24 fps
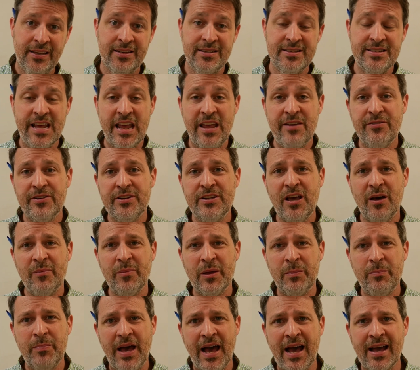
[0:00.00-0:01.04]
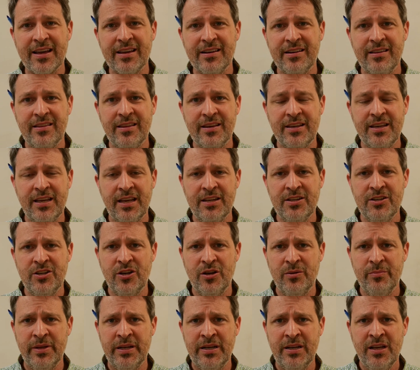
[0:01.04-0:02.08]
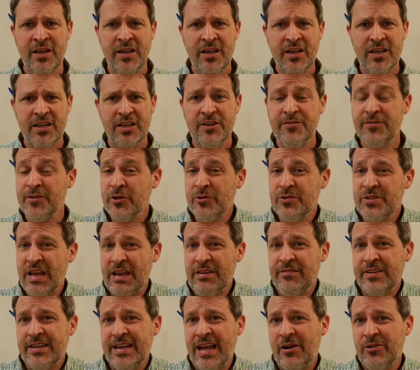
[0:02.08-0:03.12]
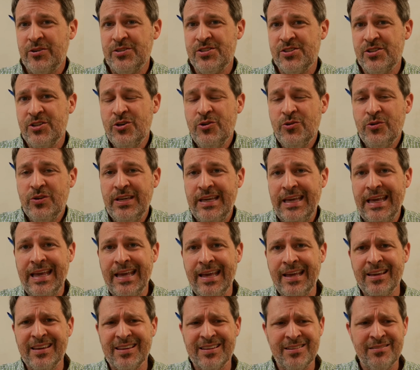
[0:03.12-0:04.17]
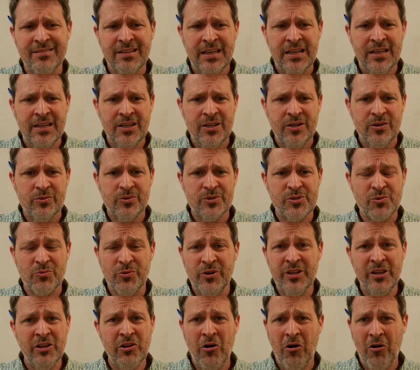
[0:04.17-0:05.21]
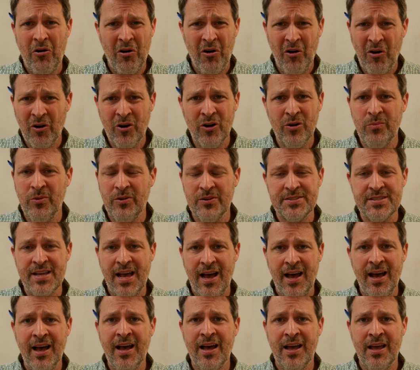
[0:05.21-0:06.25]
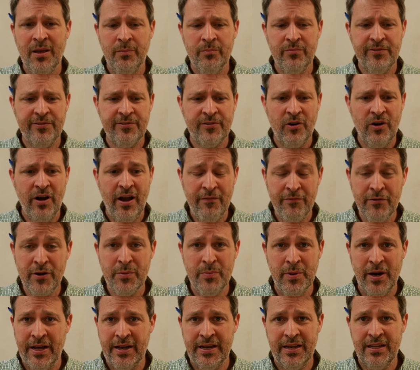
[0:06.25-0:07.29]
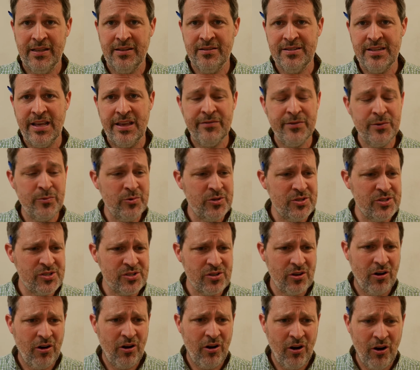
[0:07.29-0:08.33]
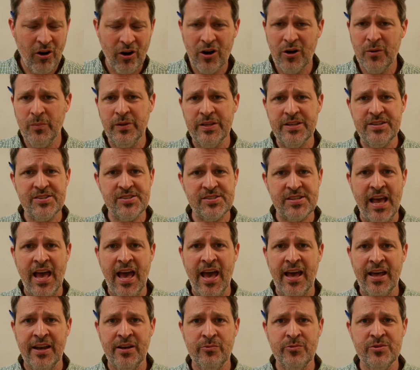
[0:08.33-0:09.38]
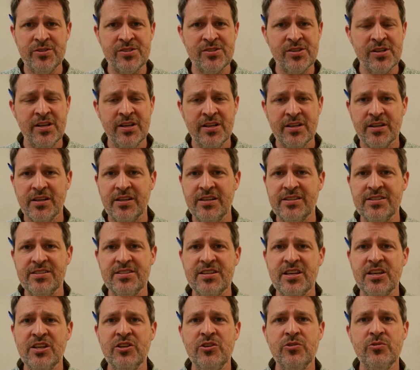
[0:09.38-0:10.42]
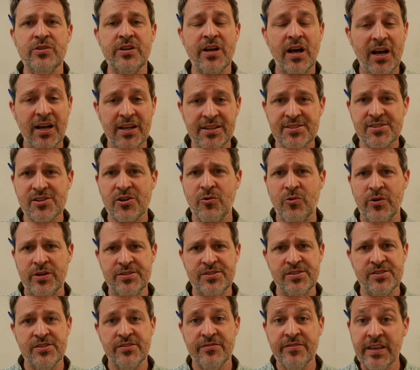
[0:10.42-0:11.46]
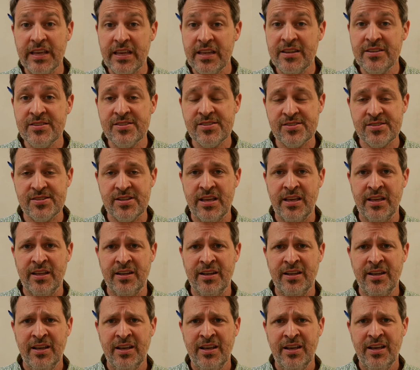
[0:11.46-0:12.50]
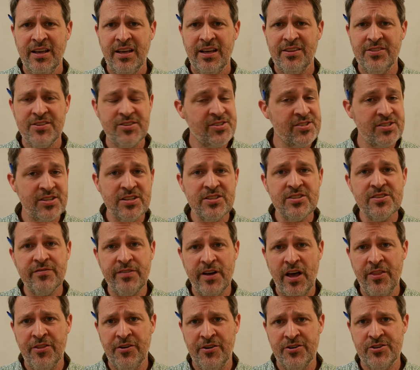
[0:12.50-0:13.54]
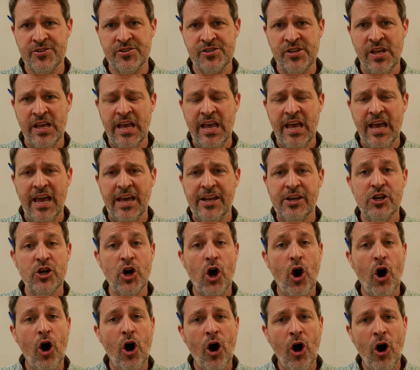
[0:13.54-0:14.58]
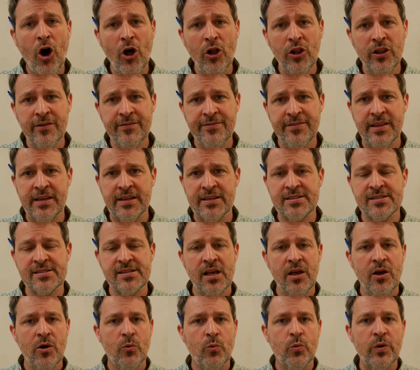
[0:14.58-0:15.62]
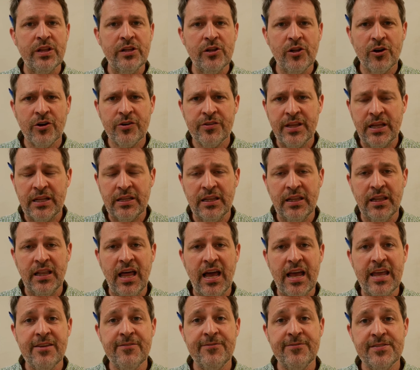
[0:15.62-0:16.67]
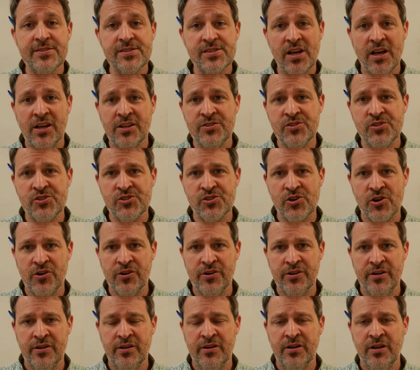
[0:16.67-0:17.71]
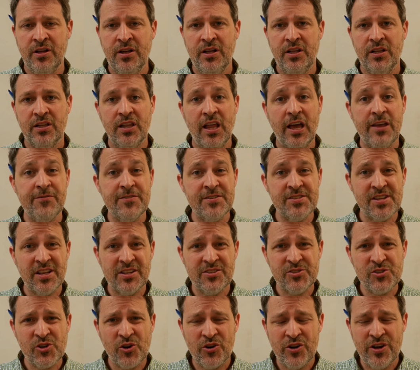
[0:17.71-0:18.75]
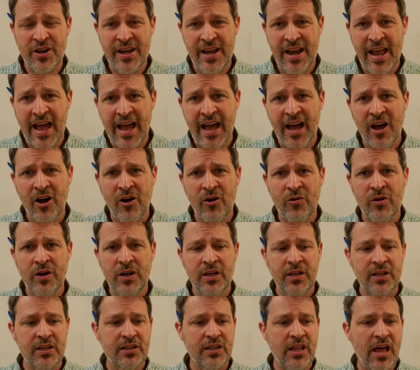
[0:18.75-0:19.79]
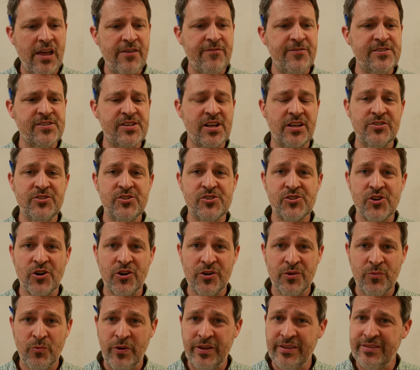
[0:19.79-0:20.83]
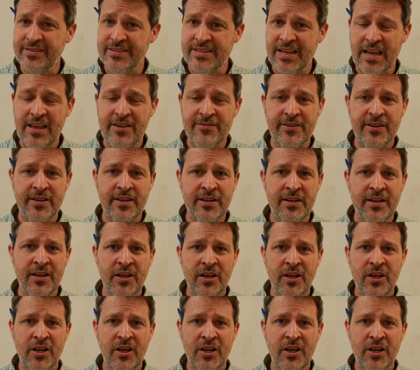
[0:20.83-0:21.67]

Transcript: and David coming back into the kingdom. And even though David now is the new king, it was a really horrible time for everybody. And David was horribly sad. It was continued consequences of his sin and the sins of others. And in all of this, we learn that life is uncertain. Life is uncertain now. Life is uncertain with David.